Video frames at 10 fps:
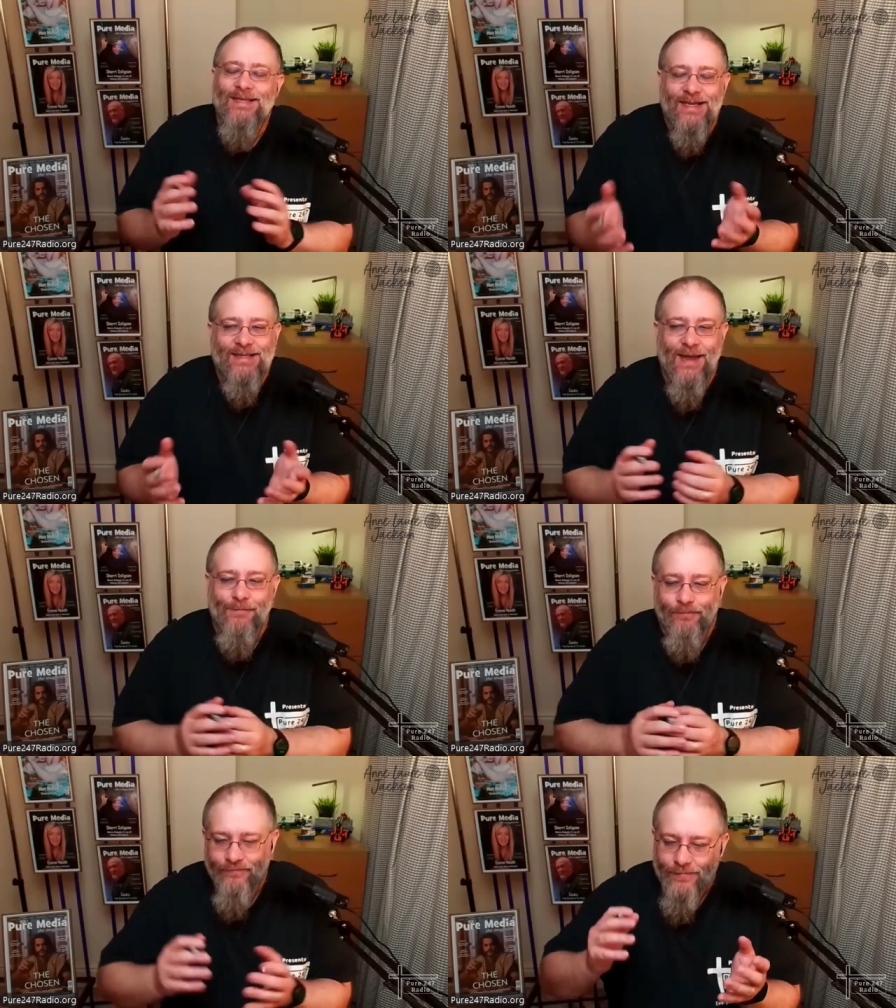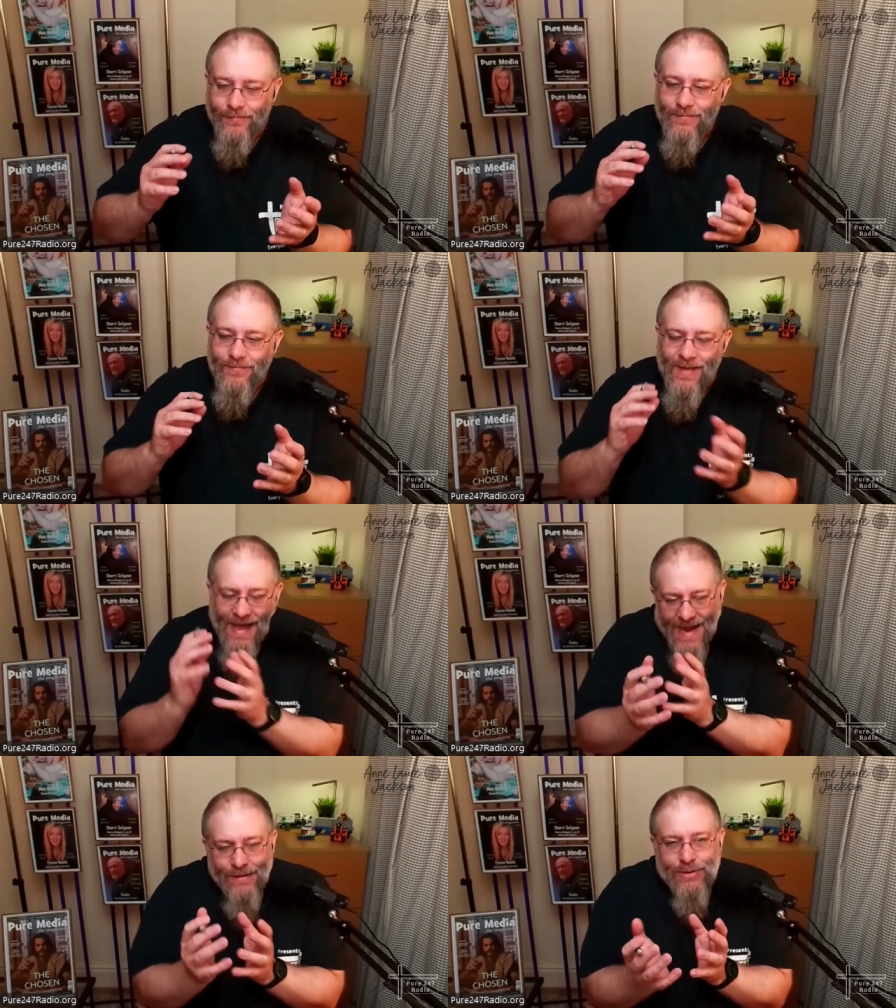said to him,
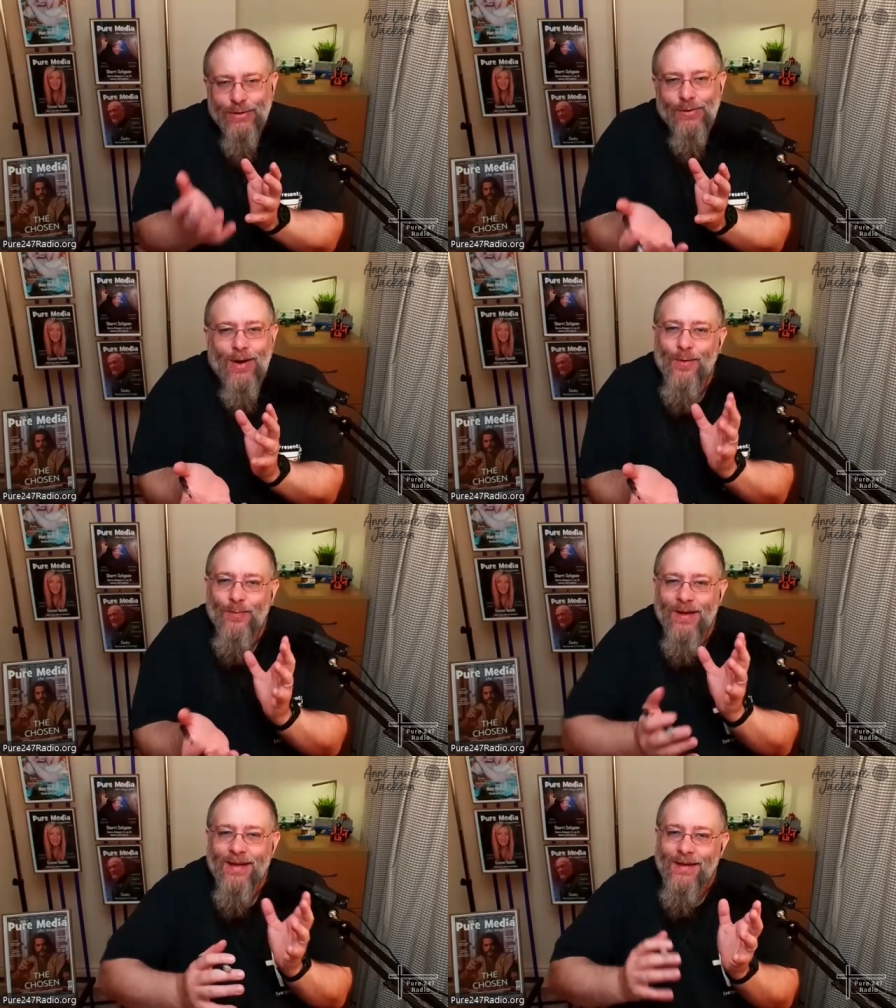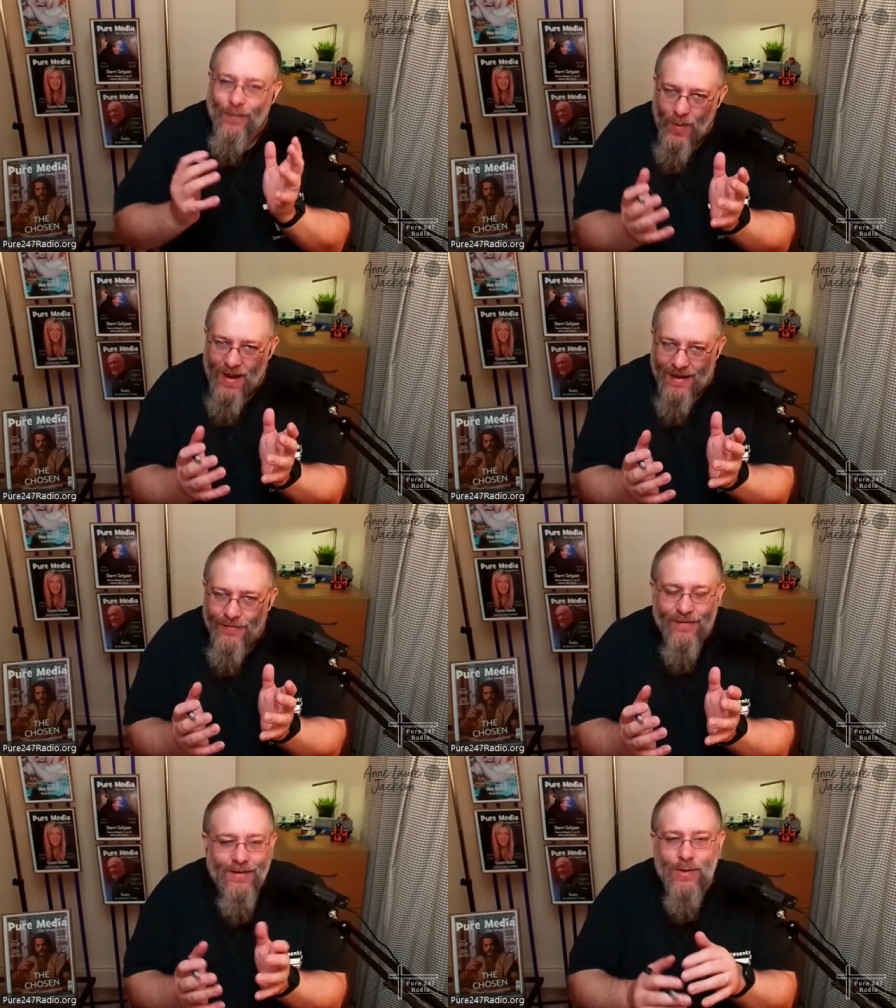how do you cope
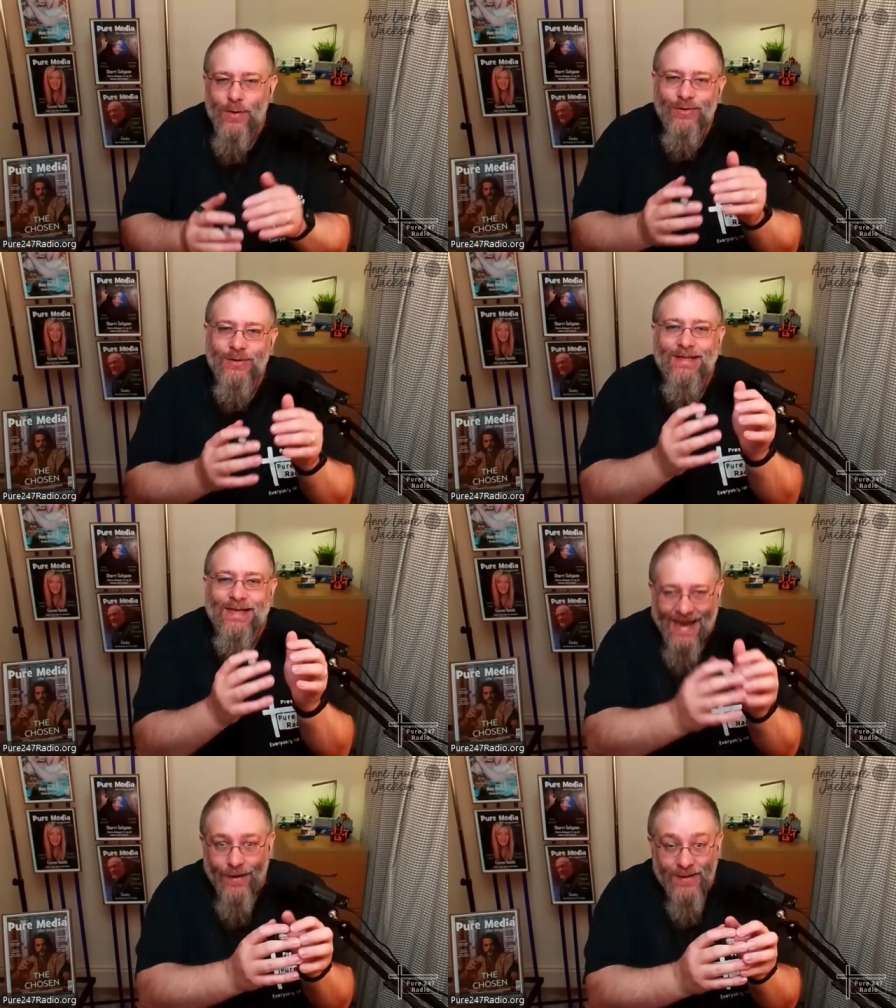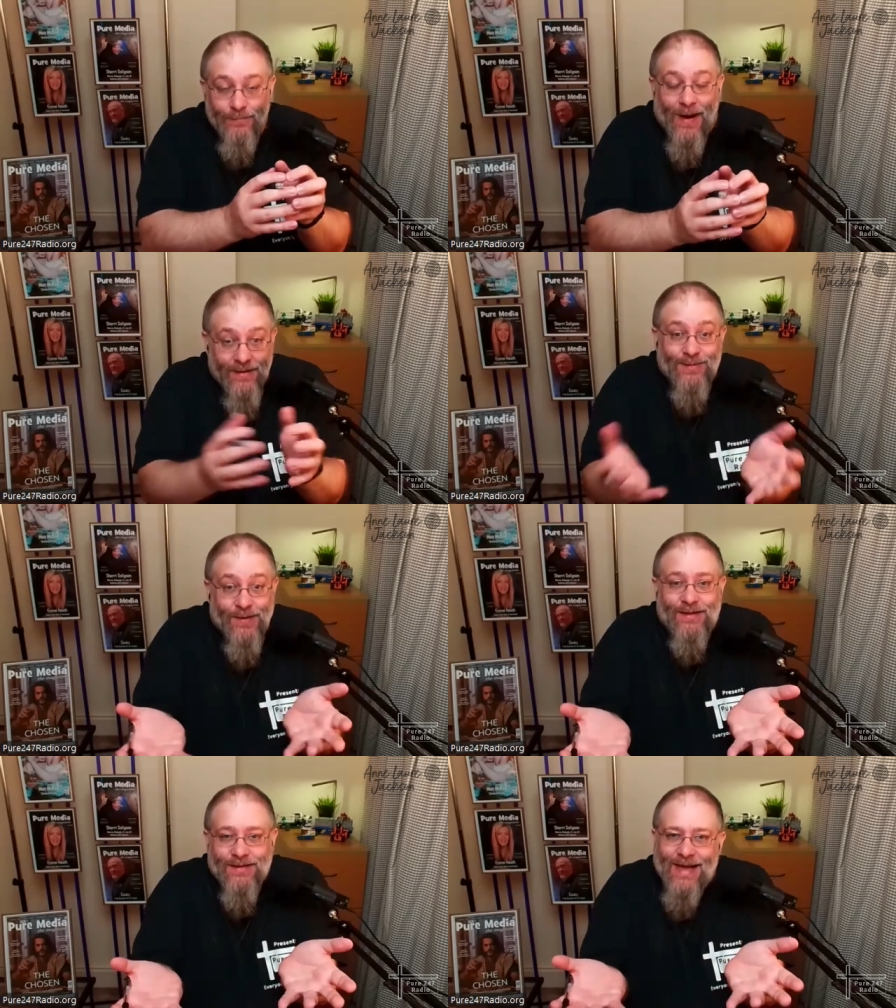with not just language barriers,
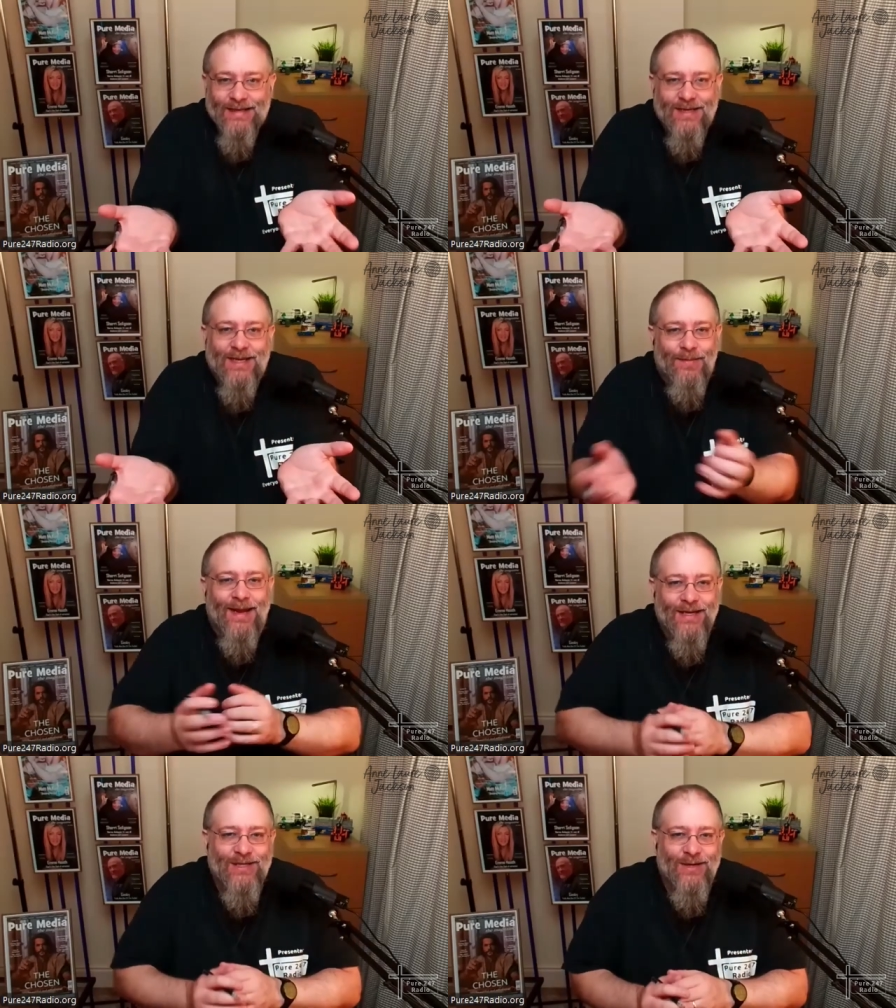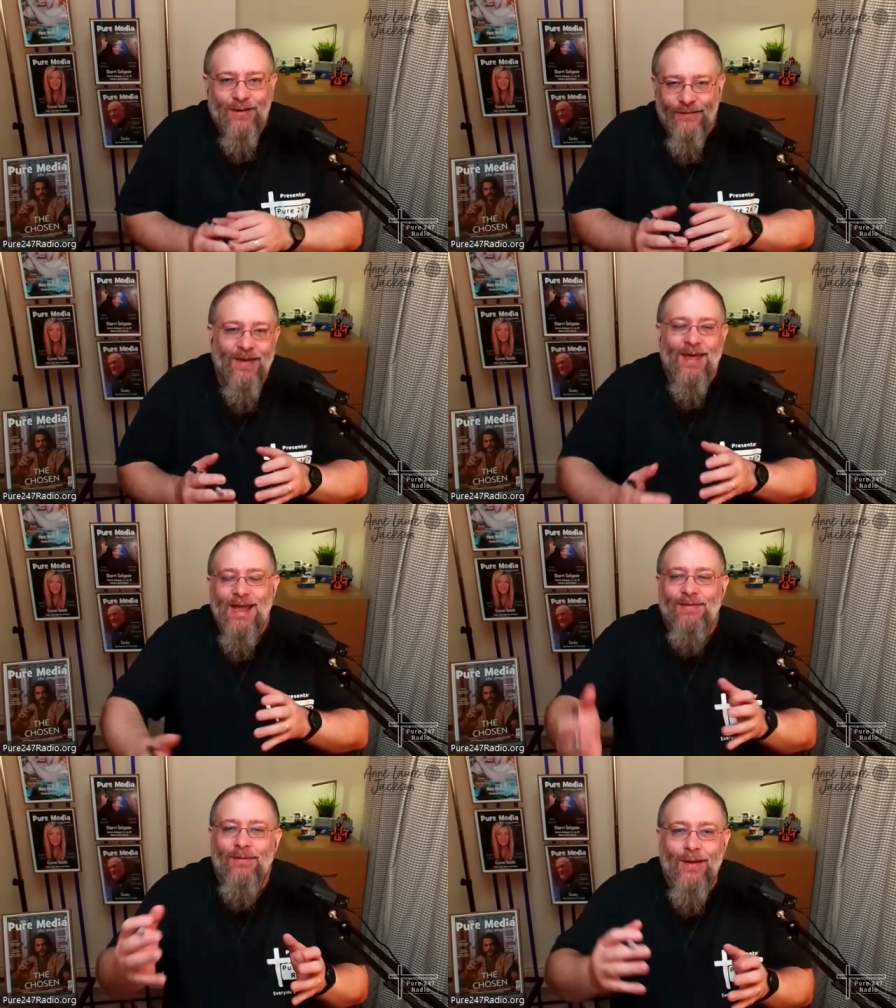because that's going to be an issue
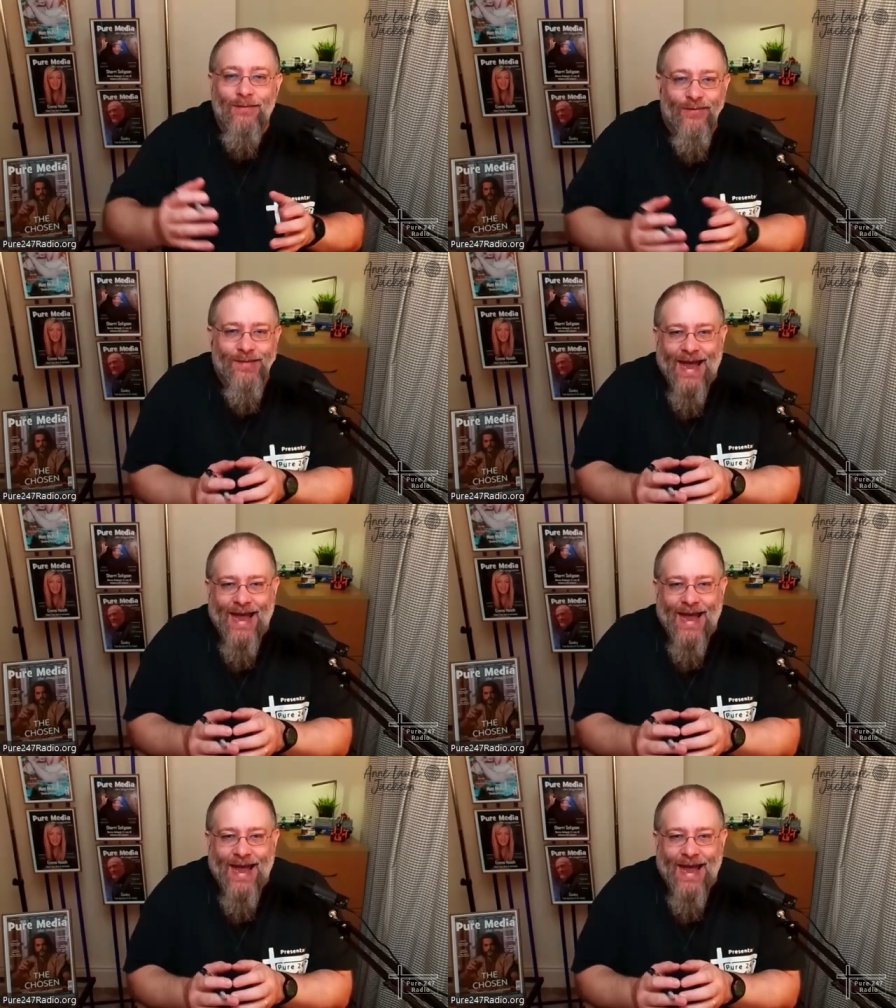if they've come from